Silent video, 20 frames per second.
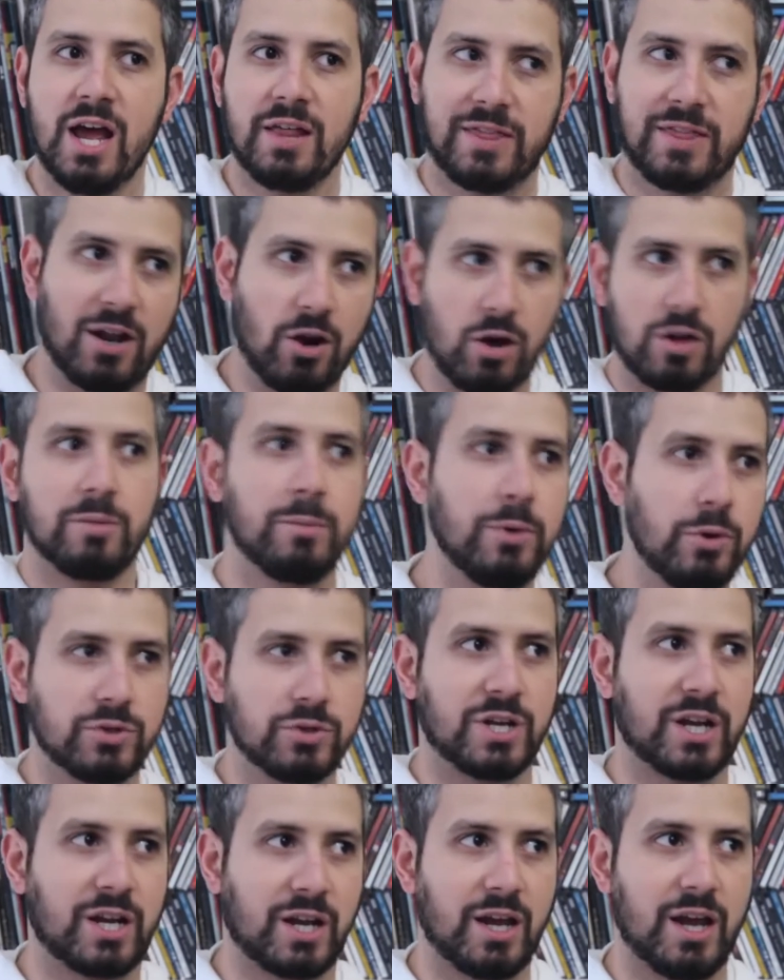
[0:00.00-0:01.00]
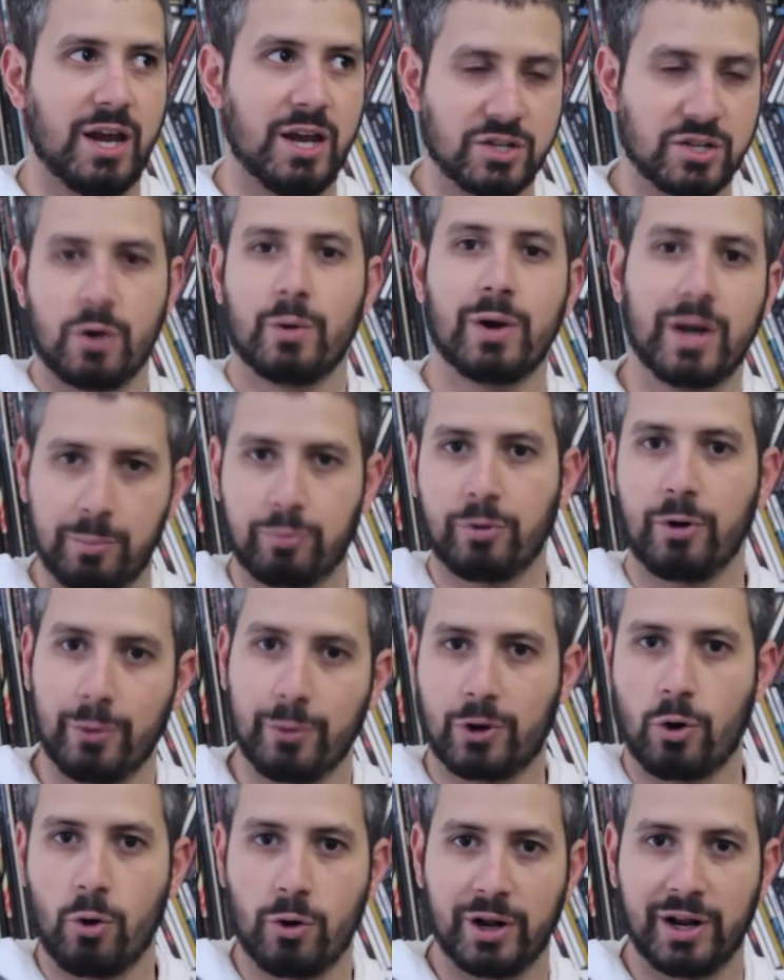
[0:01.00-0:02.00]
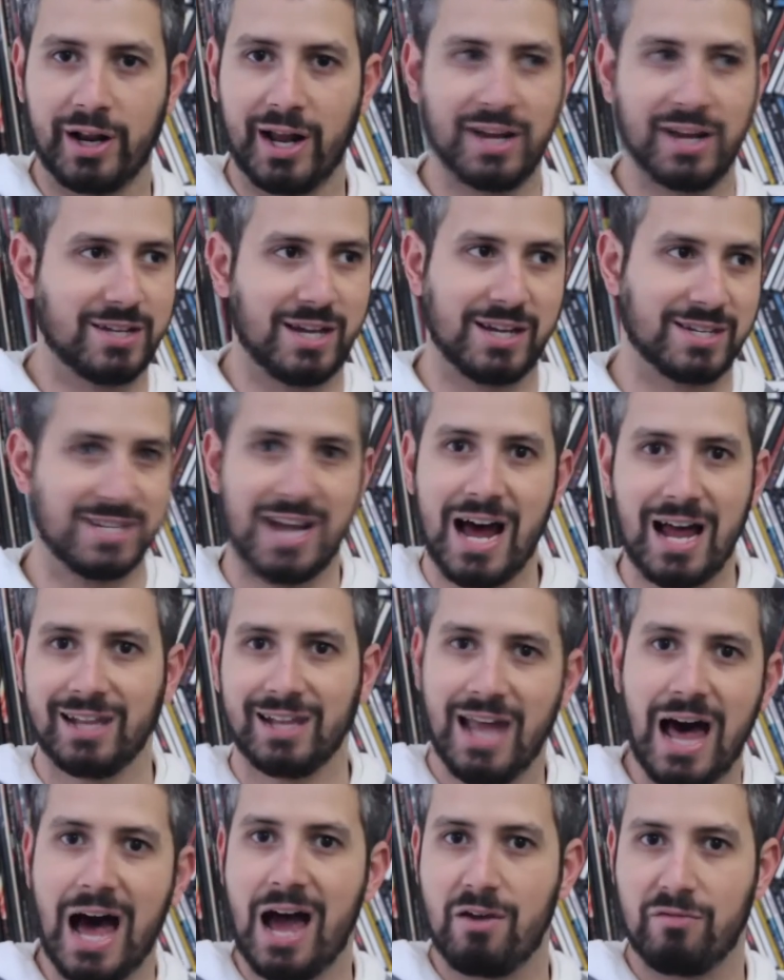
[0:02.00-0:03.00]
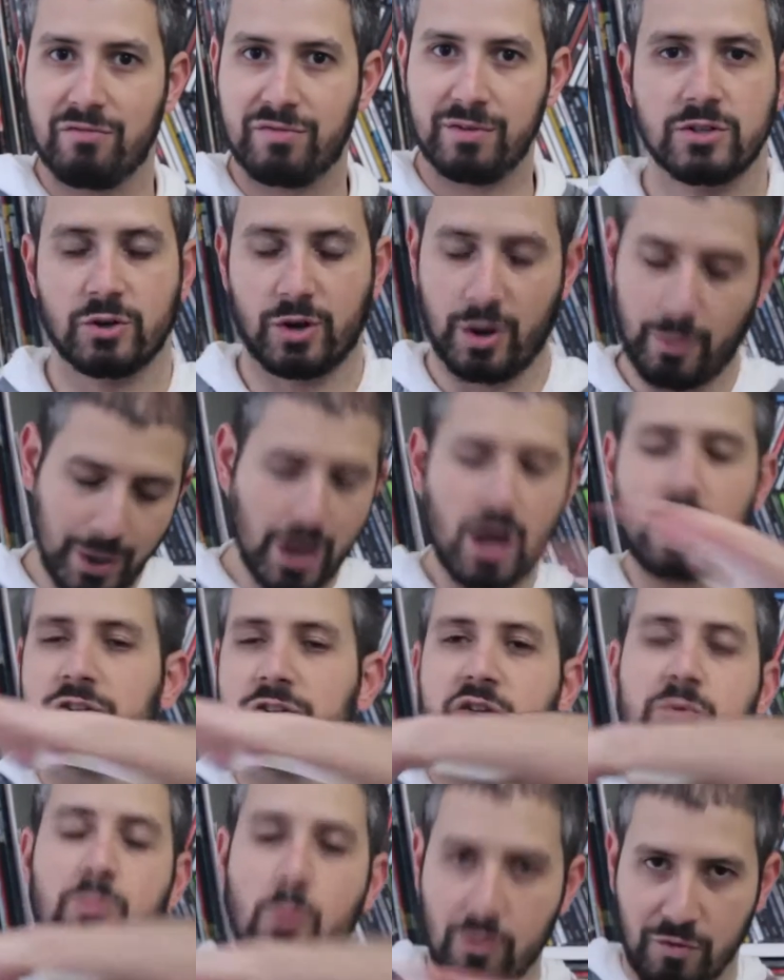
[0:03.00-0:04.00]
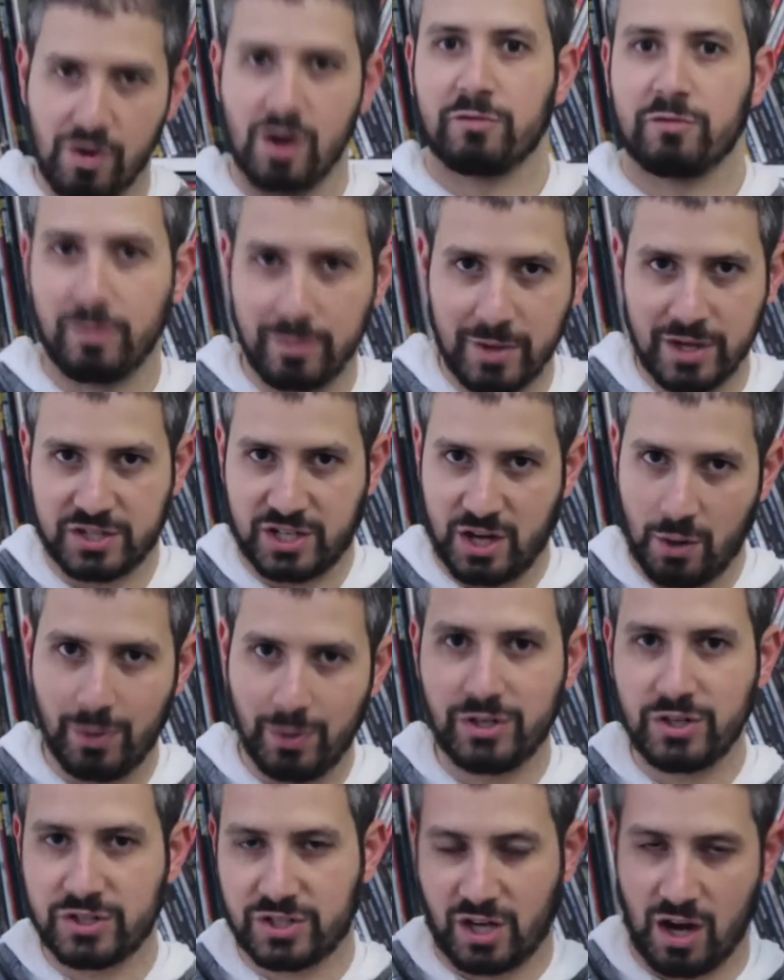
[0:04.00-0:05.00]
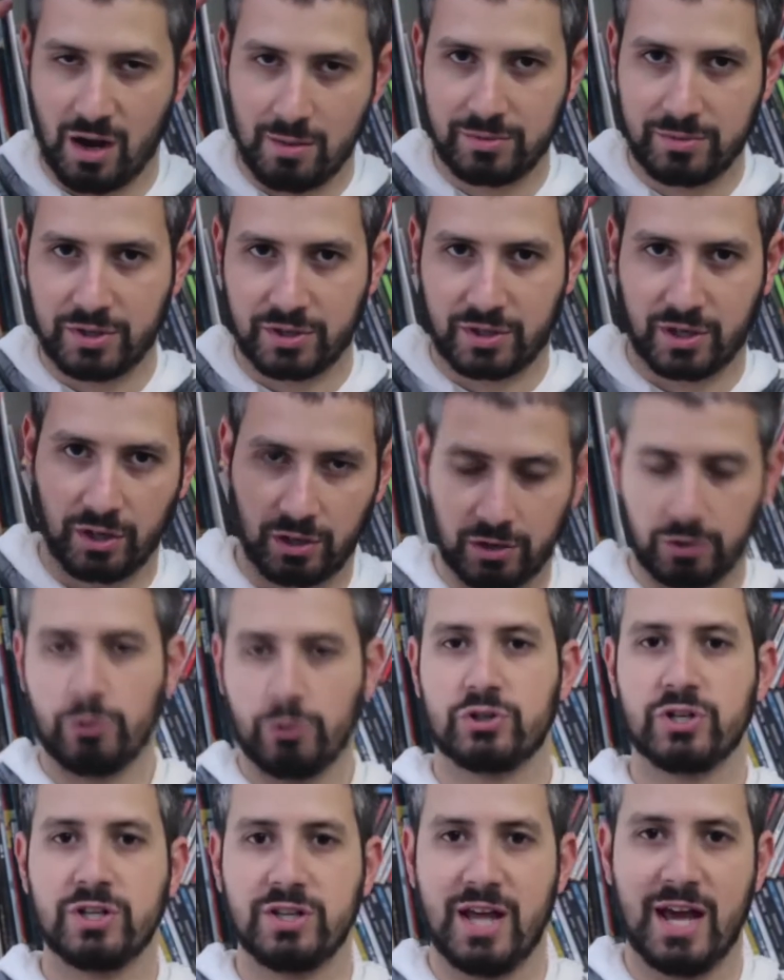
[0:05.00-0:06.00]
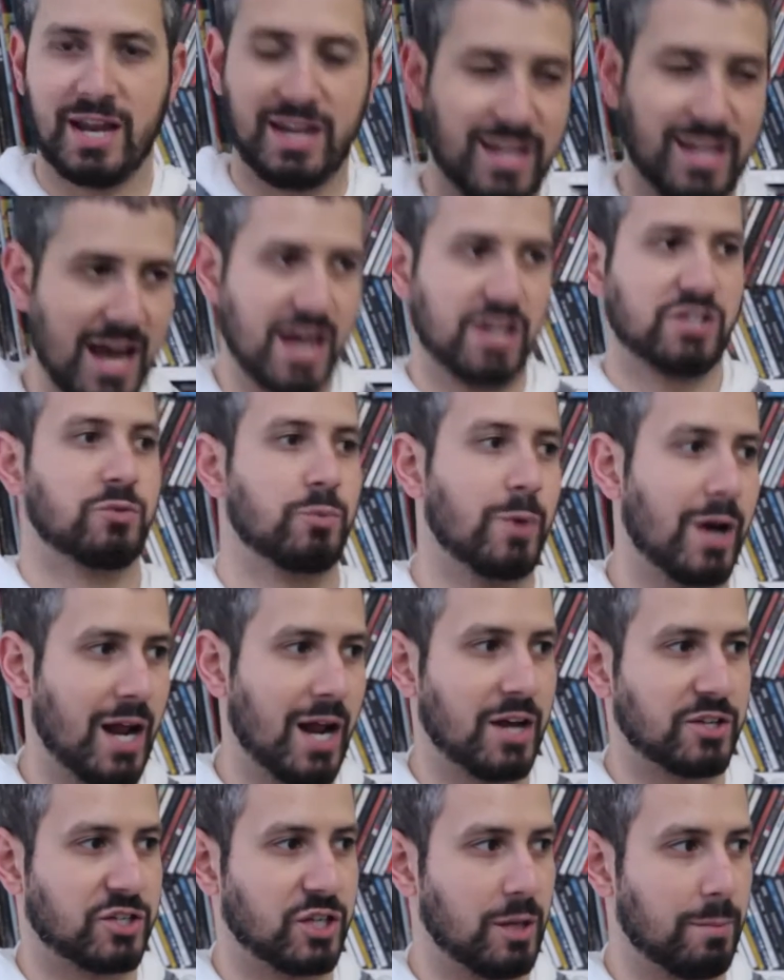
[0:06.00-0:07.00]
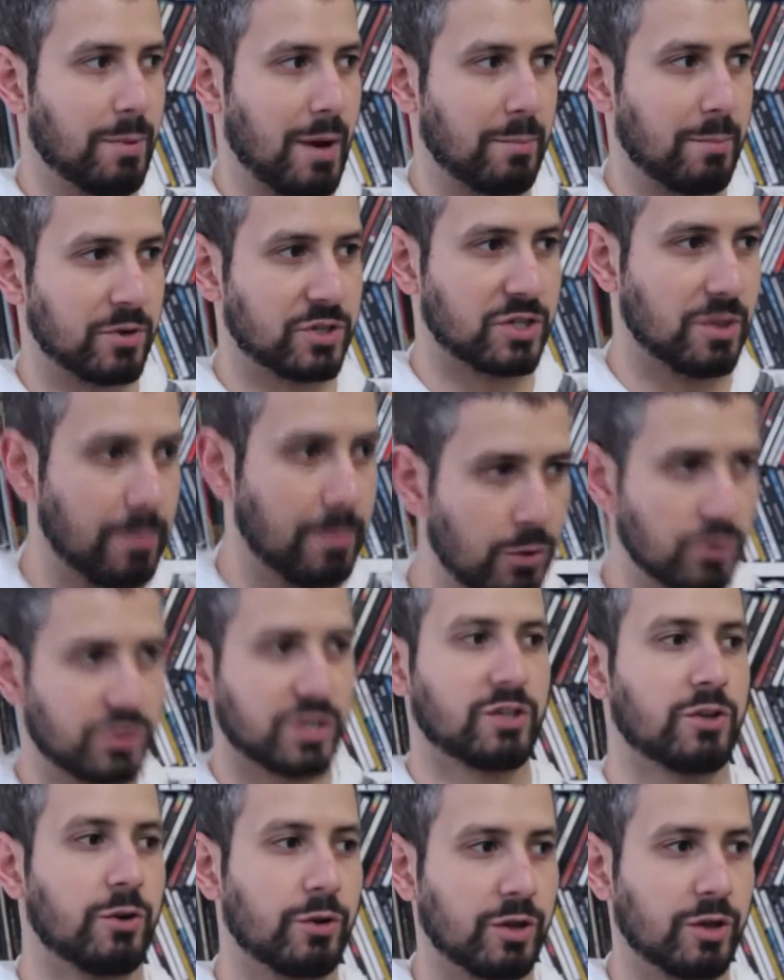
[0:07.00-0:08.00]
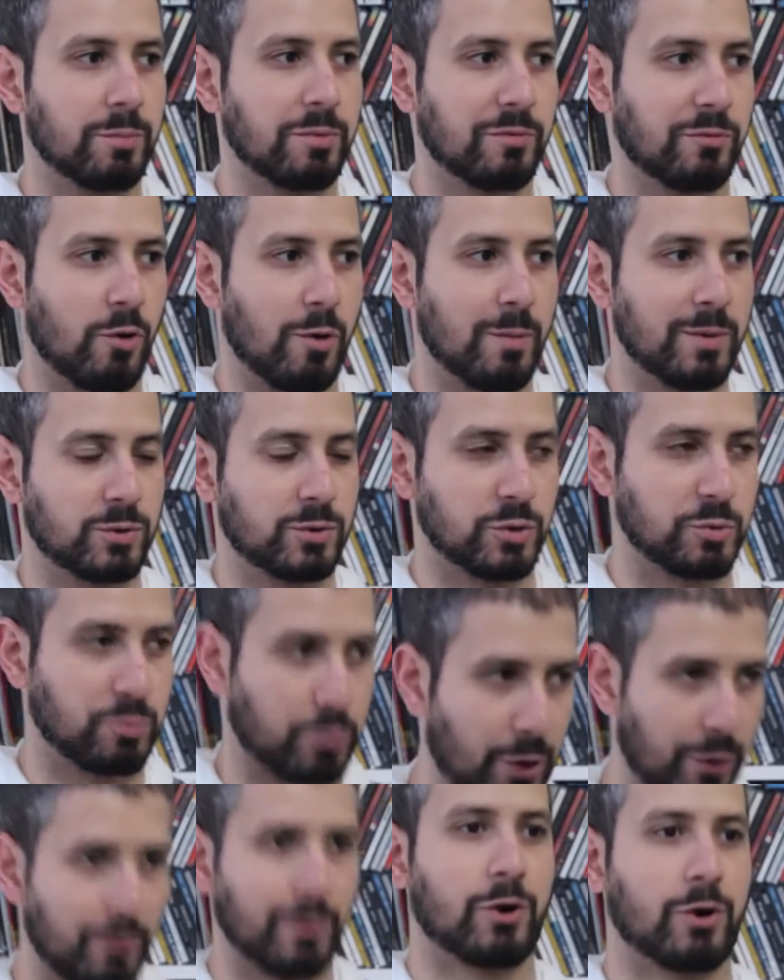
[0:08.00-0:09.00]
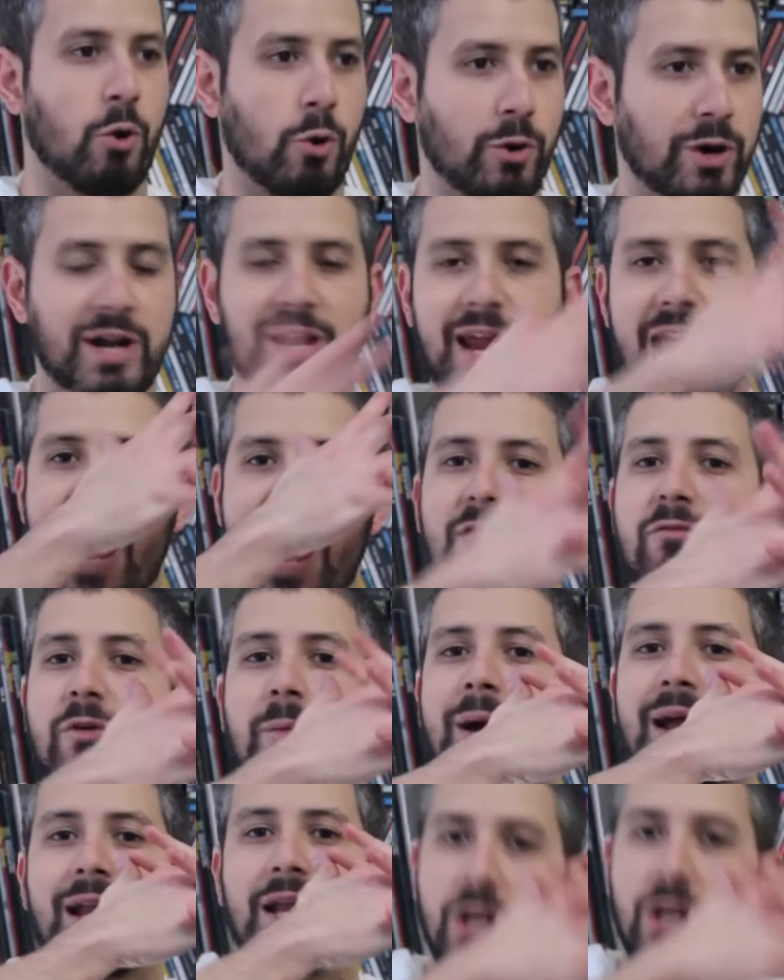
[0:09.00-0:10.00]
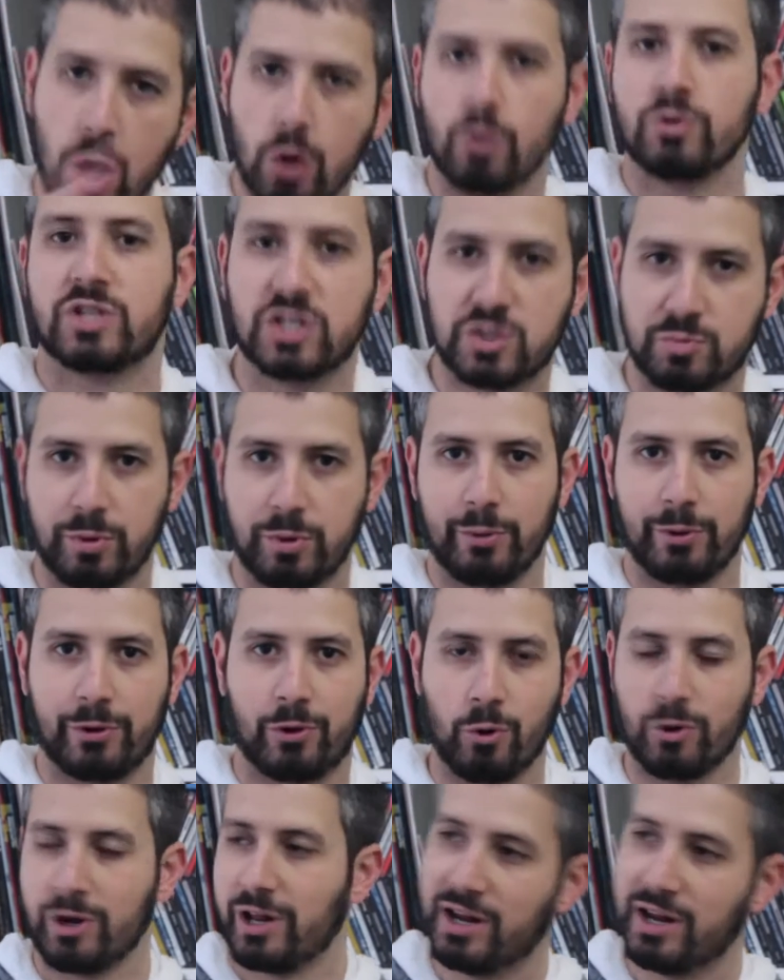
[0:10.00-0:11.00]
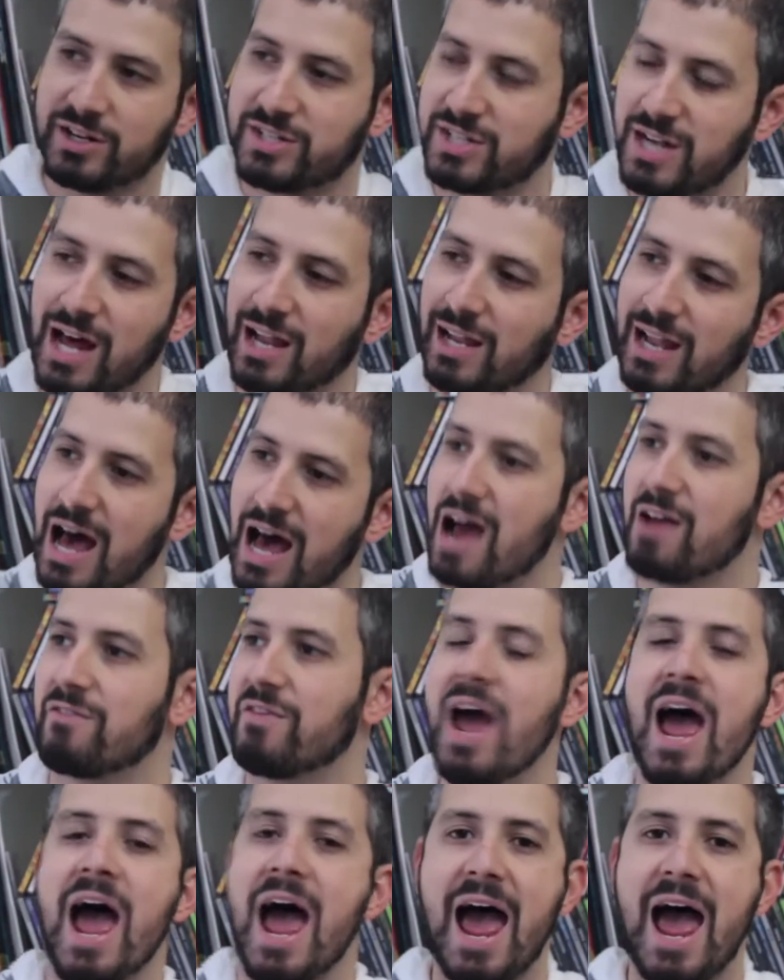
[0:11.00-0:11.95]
that all the music is already pre-recorded. It's not live. So can we all just move on from this? Can we just come to the conclusion that, yes, Red Hot Chili Peppers, the music during their performance was pre-recorded. Everybody knows it's pre-recorded. It's not live.